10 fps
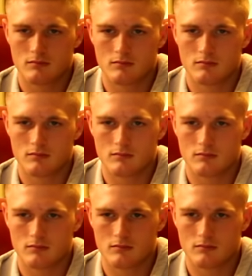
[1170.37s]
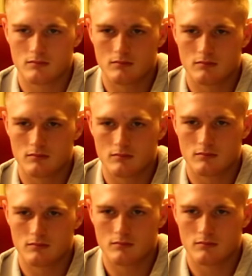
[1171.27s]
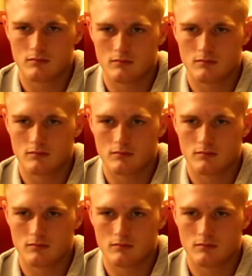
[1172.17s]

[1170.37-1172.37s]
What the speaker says: The person shown says nothing.